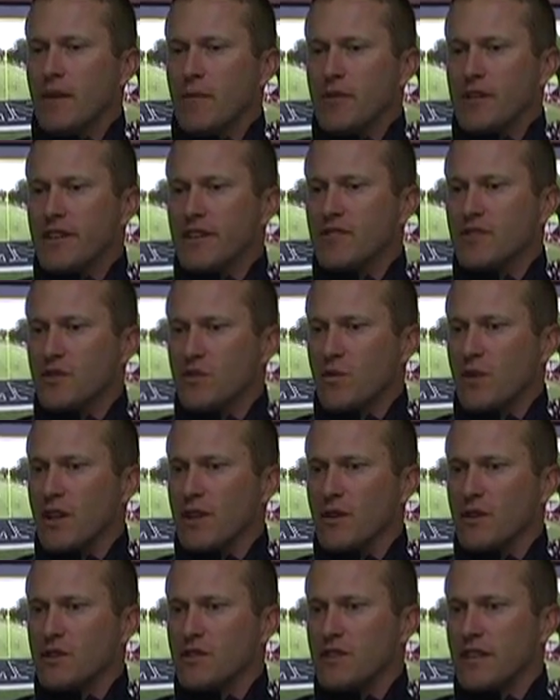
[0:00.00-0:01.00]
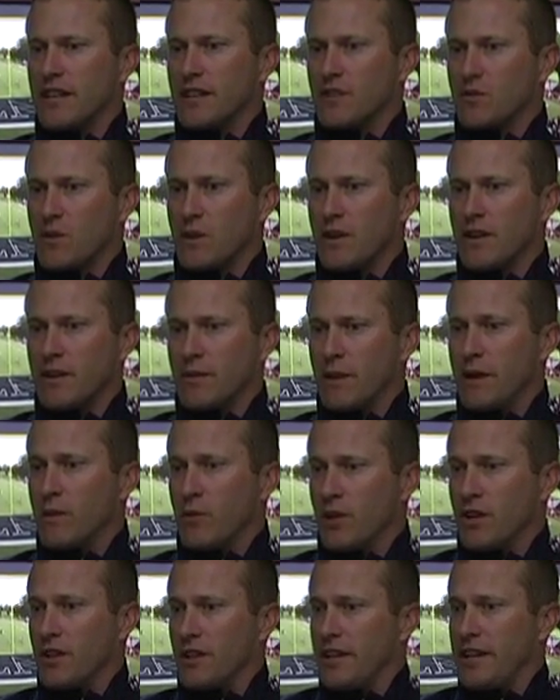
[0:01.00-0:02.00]
because it's one of those things where
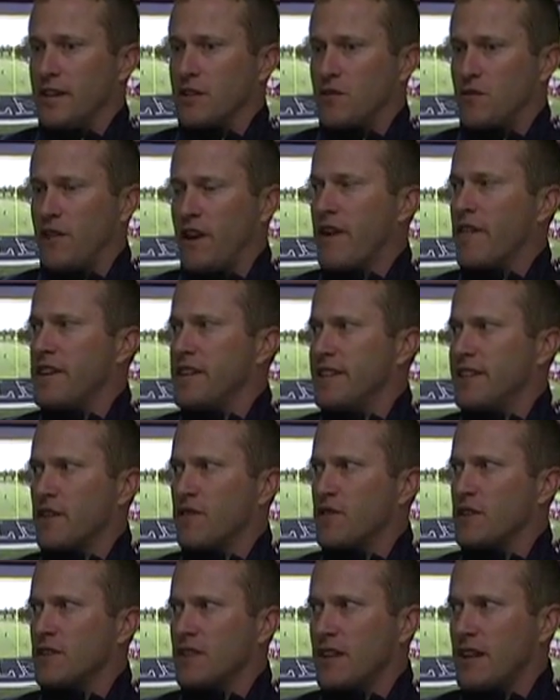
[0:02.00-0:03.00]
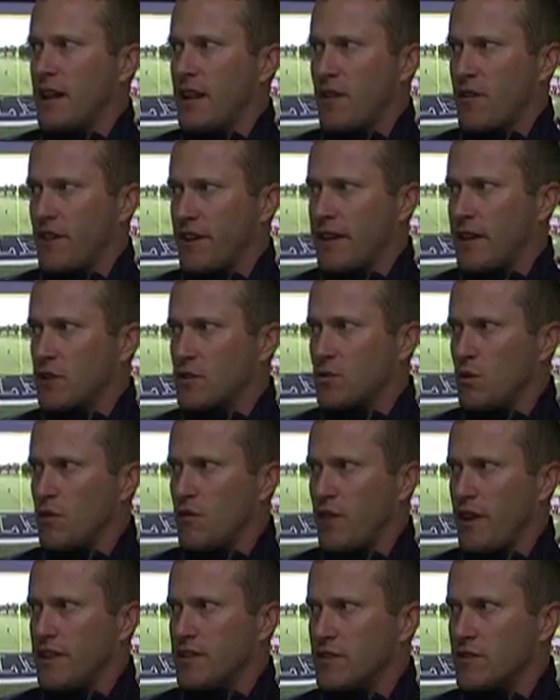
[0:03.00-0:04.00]
it really is very different than anything else we'll
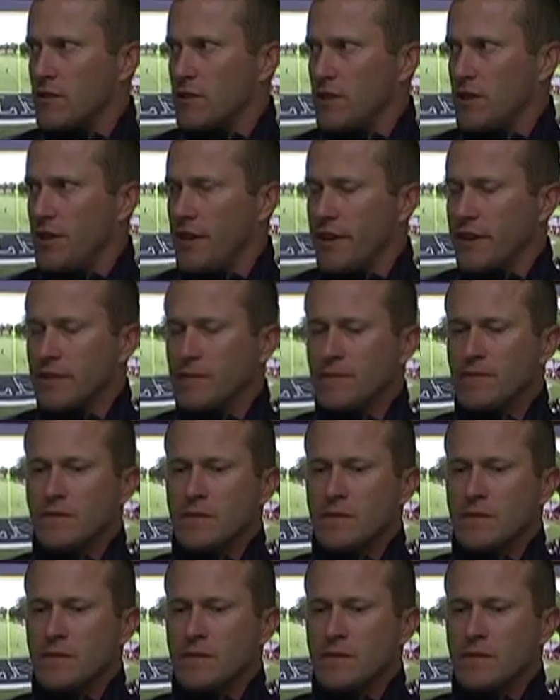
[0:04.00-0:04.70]
face during the year.